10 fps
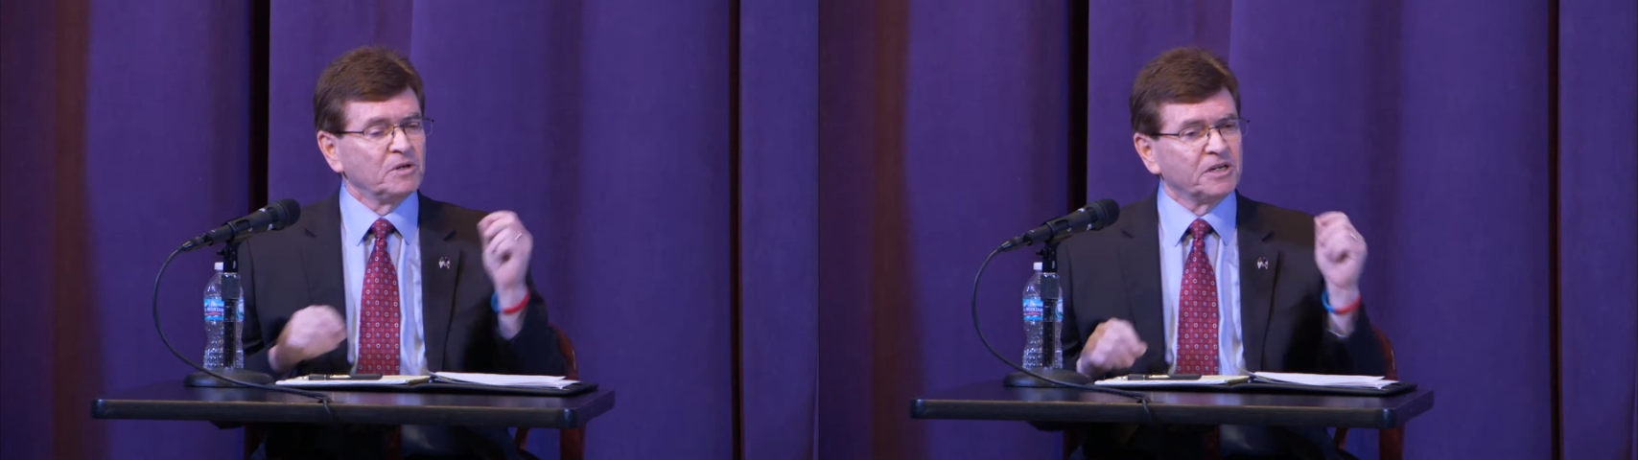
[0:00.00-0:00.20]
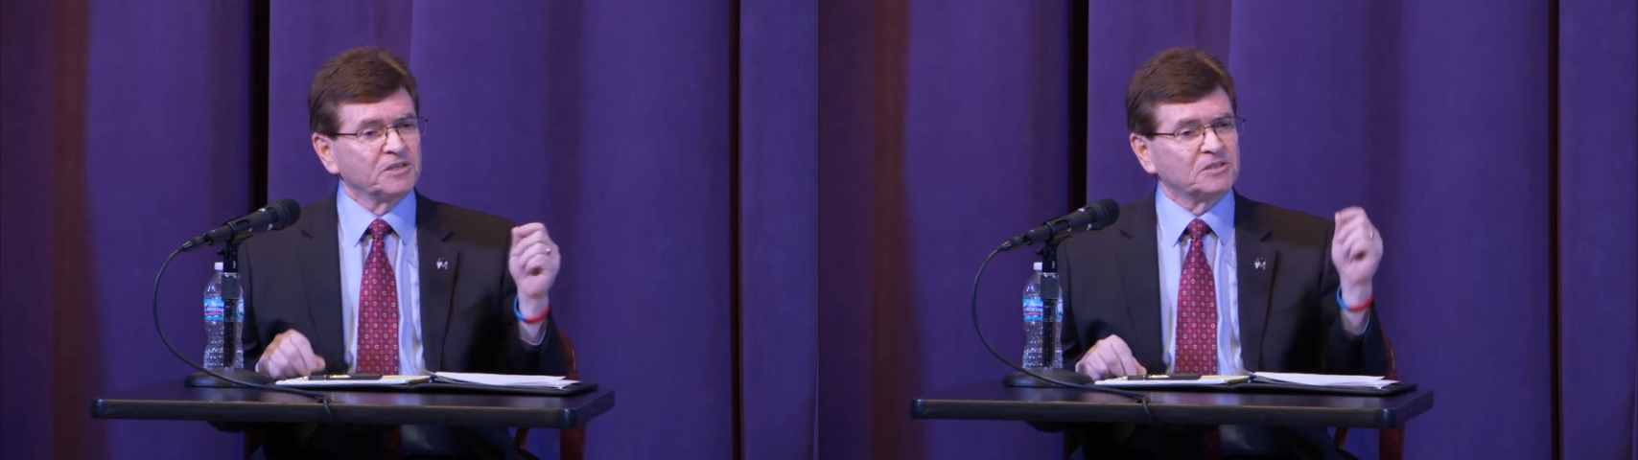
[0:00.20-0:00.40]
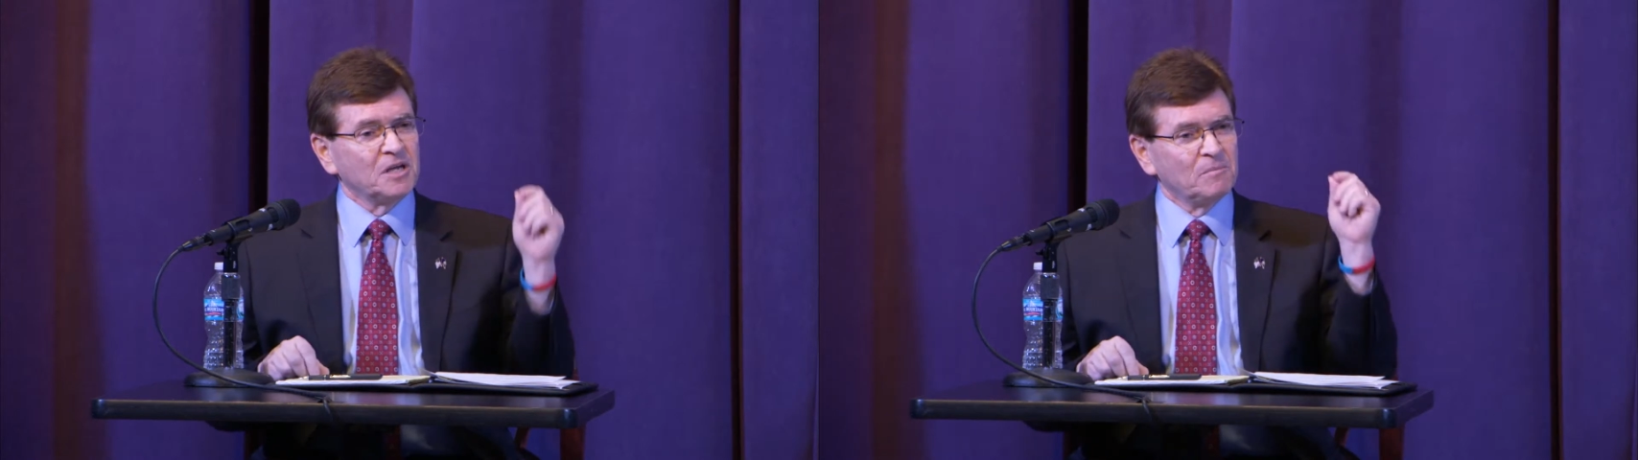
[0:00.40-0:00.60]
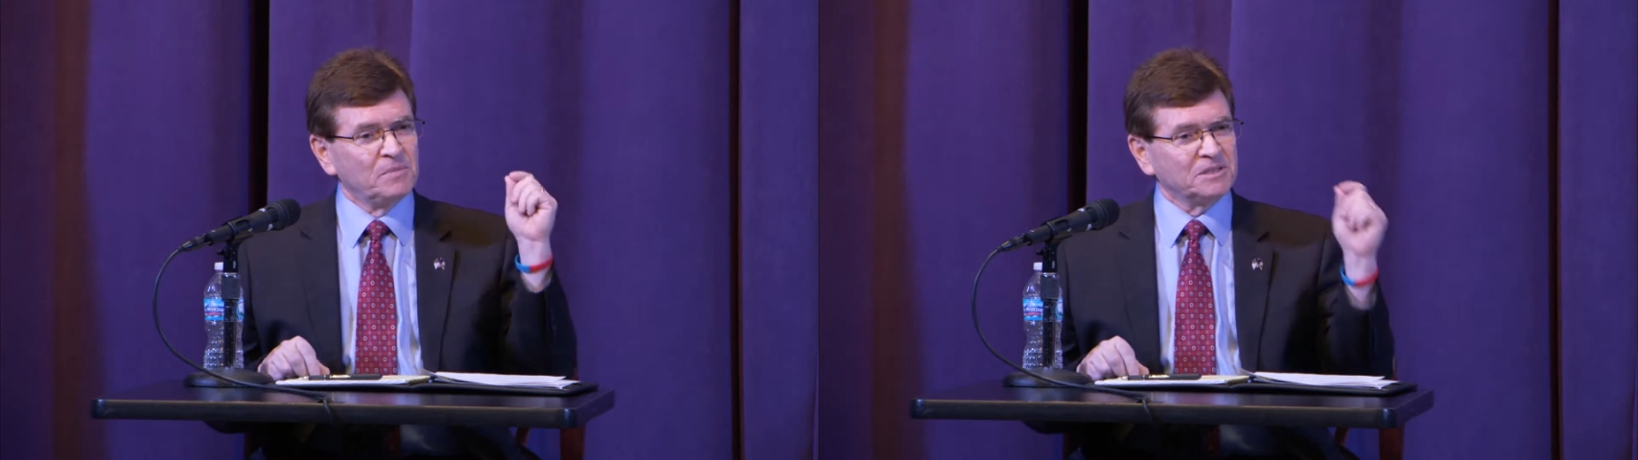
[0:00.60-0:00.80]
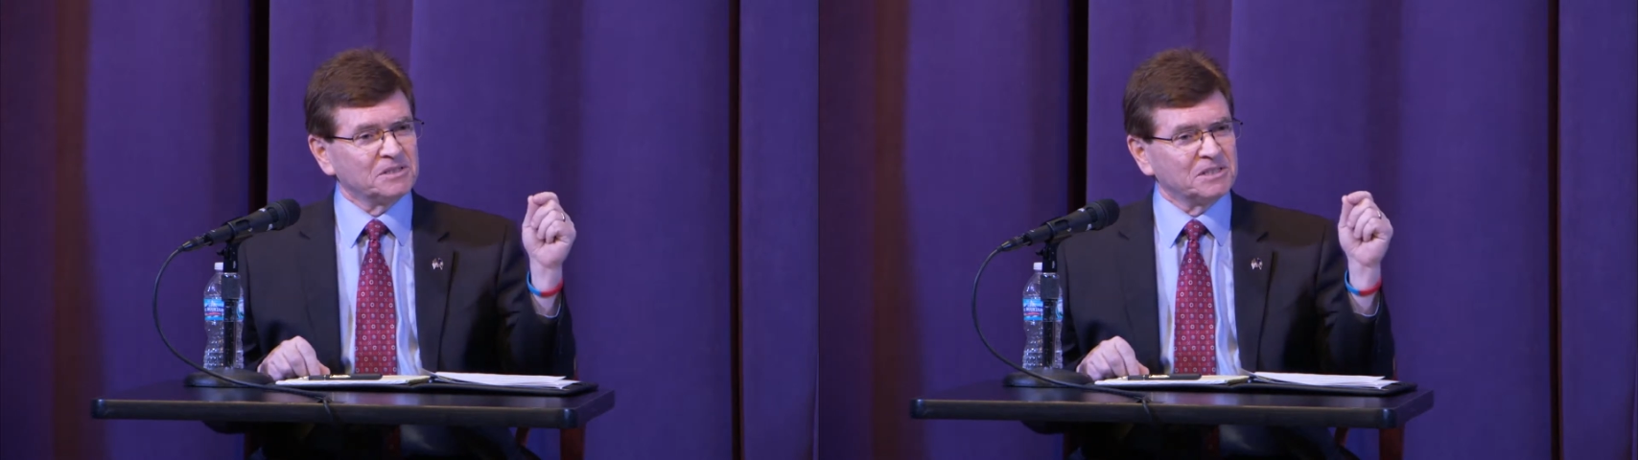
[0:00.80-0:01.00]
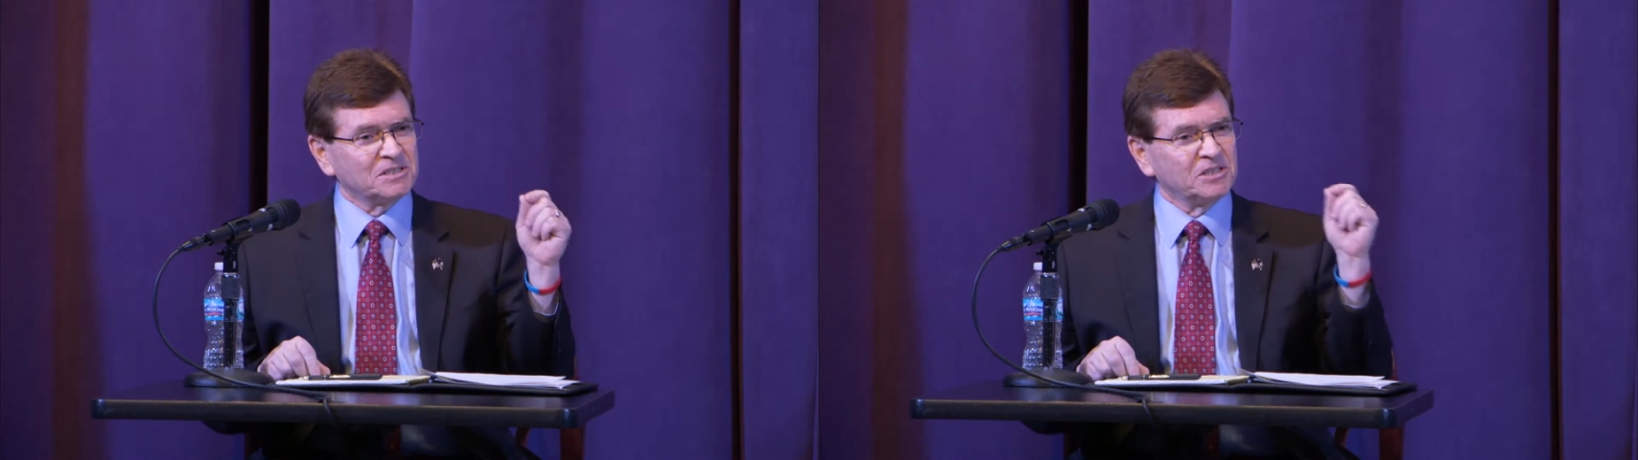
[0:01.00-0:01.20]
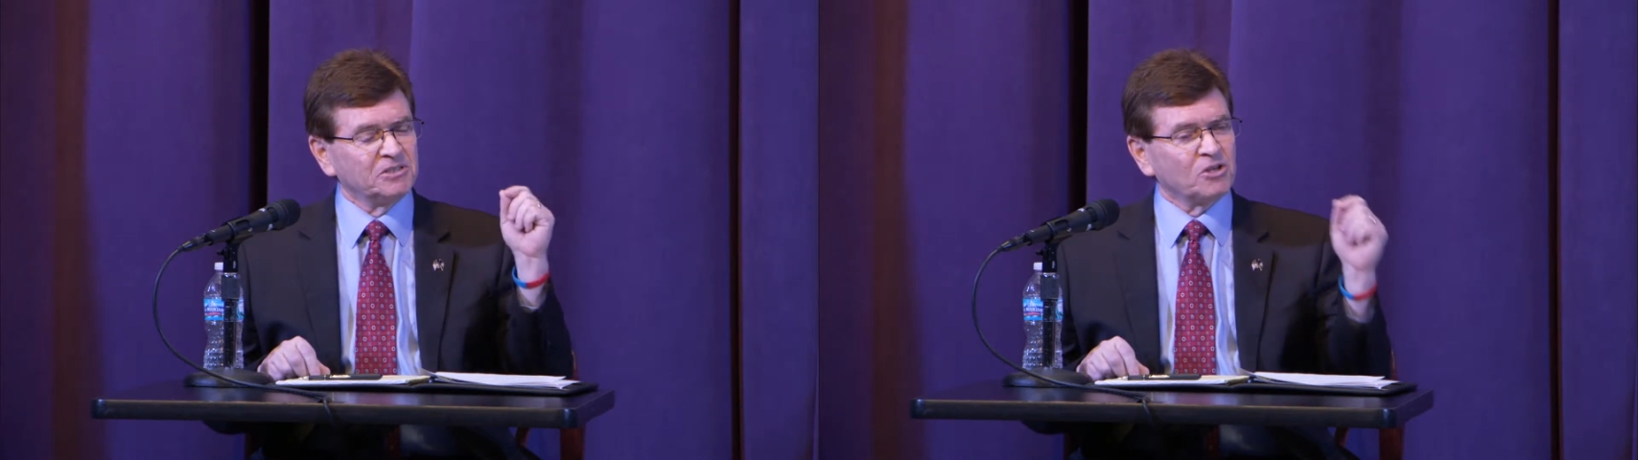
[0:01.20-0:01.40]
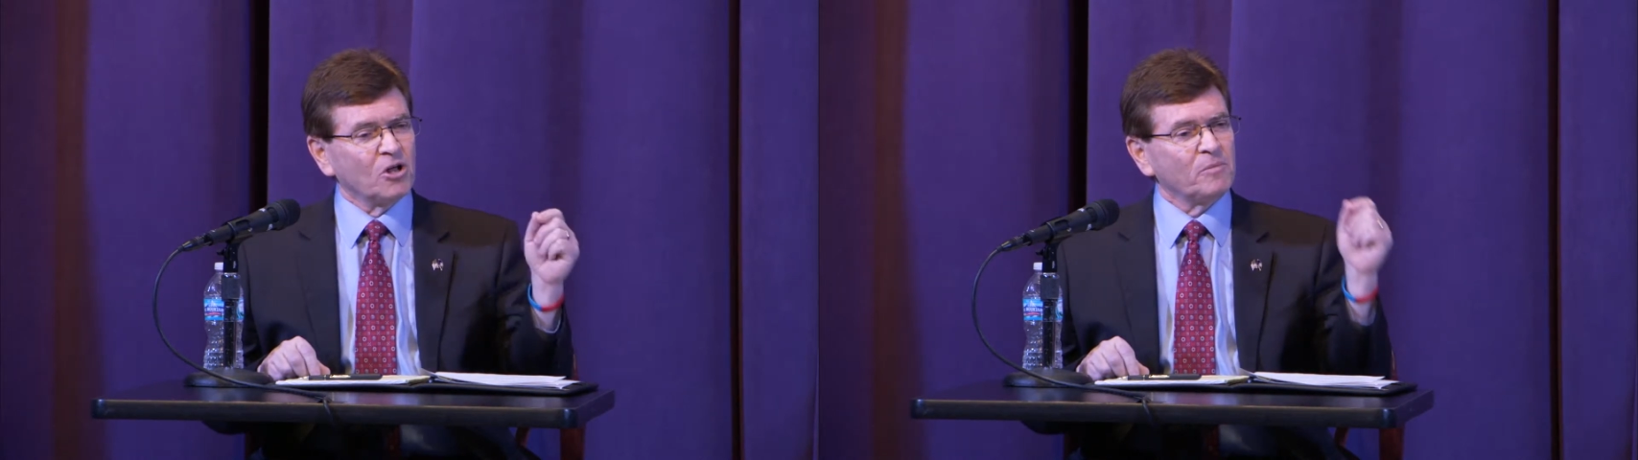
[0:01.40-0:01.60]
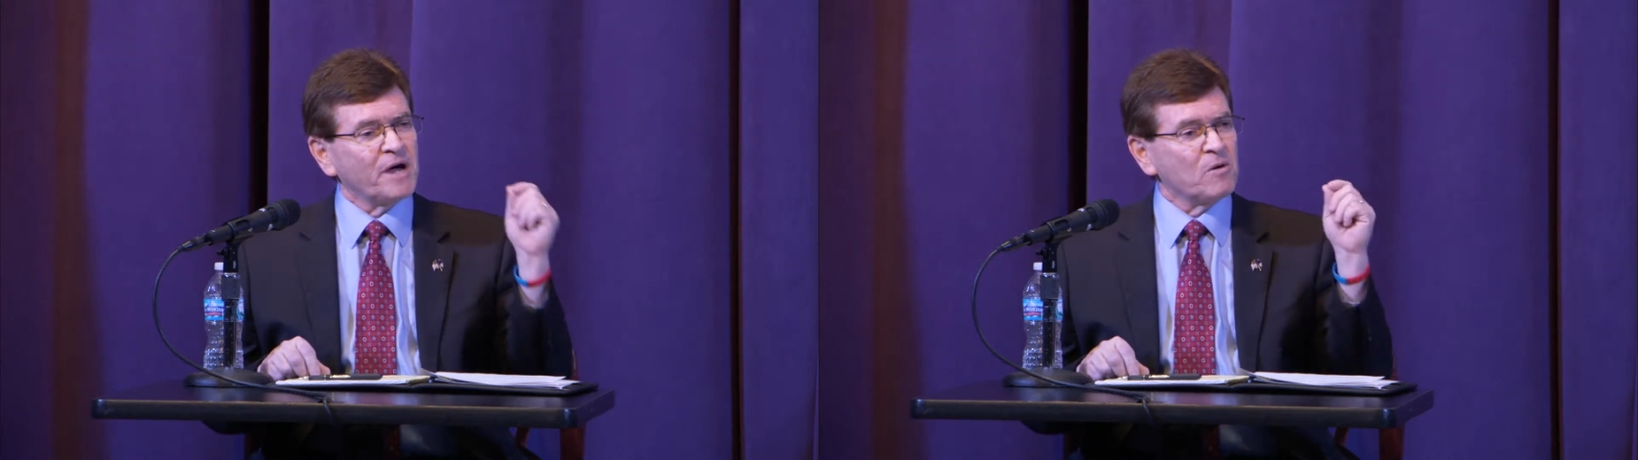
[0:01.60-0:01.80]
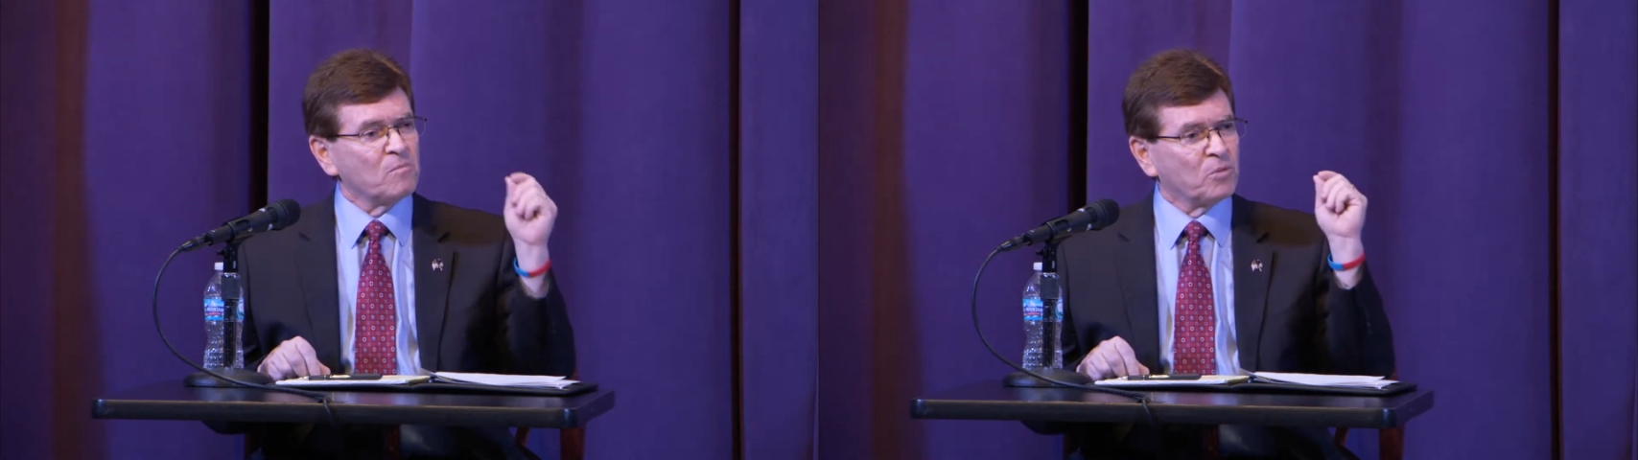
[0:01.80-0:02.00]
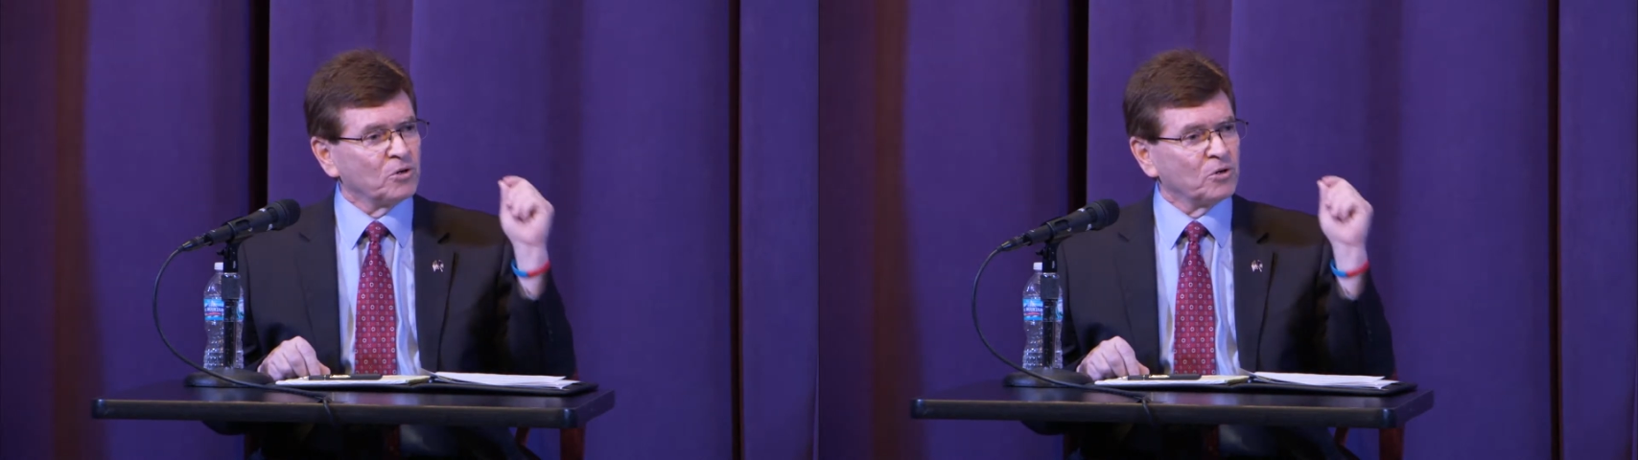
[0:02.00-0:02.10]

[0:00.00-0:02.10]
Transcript: because business is all about